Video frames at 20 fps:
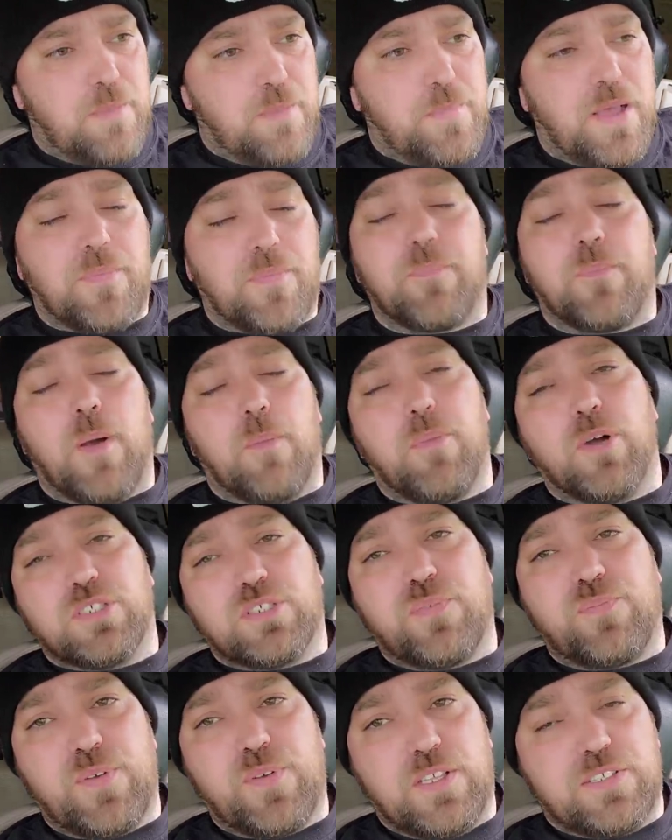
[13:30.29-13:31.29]
by a
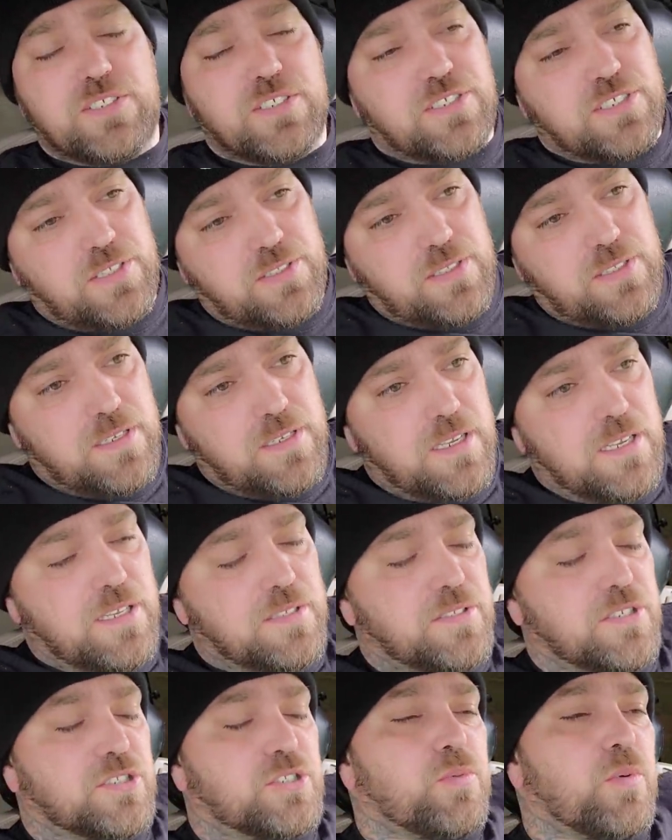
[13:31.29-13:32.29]
bunch of fences, and
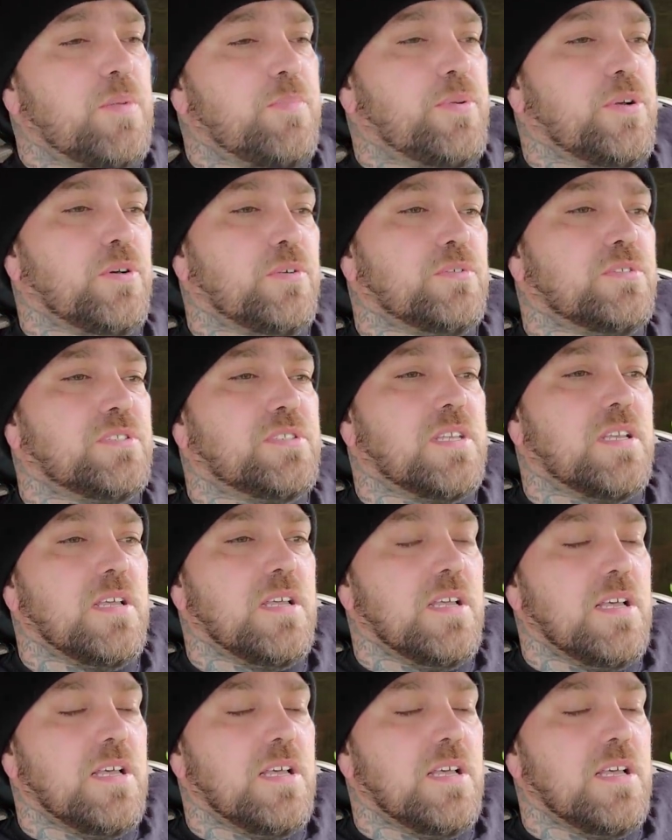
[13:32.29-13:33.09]
there's three buildings.